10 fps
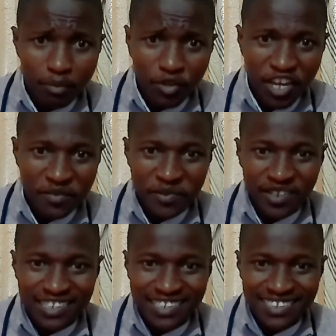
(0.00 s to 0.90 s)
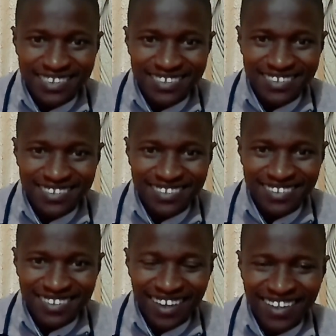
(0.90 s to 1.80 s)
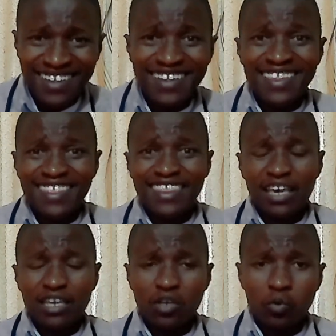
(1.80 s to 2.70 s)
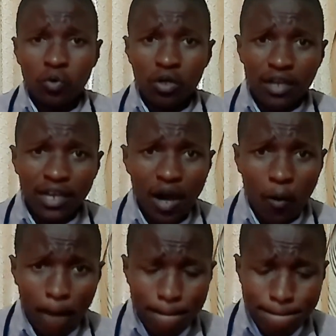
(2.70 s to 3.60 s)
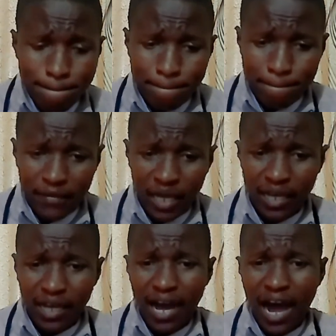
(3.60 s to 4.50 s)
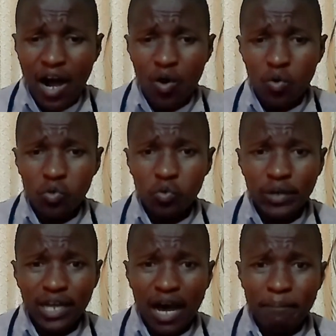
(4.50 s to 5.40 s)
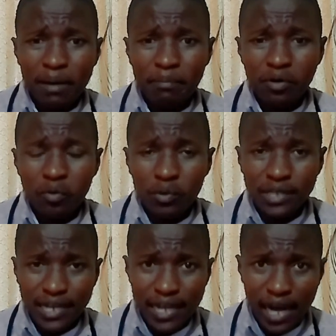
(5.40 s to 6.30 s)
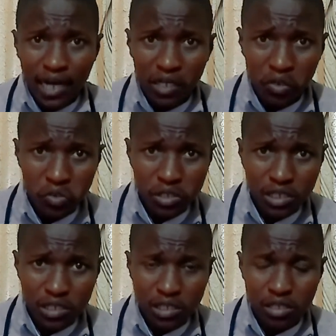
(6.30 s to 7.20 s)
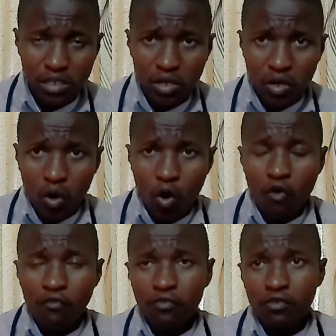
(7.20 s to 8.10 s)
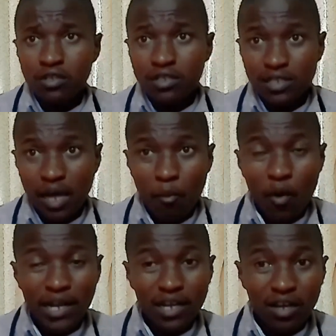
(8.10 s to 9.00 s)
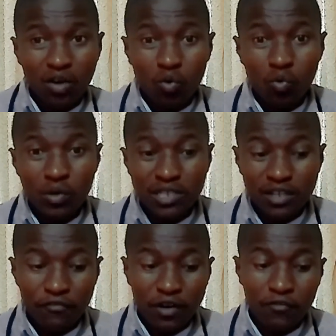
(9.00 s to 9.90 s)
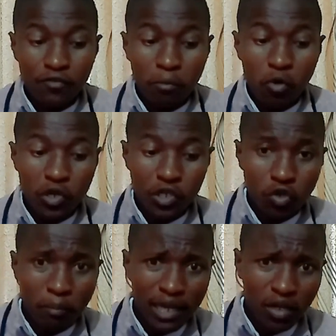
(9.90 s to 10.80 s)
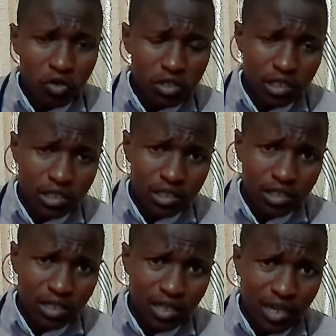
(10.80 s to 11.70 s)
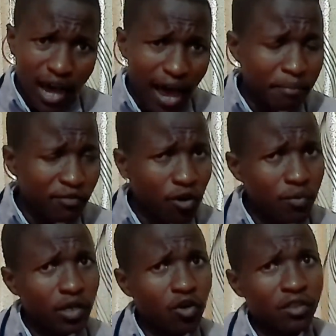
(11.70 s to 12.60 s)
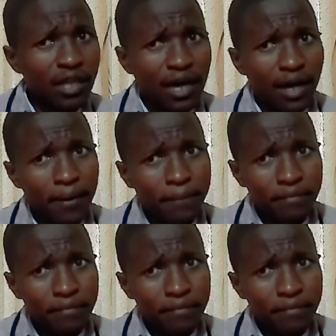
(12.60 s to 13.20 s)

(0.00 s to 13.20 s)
up to that point? Thank you. Now, how do we come up with the diagnosis of someone who is suffering from coccidiomycosis? And before we go there,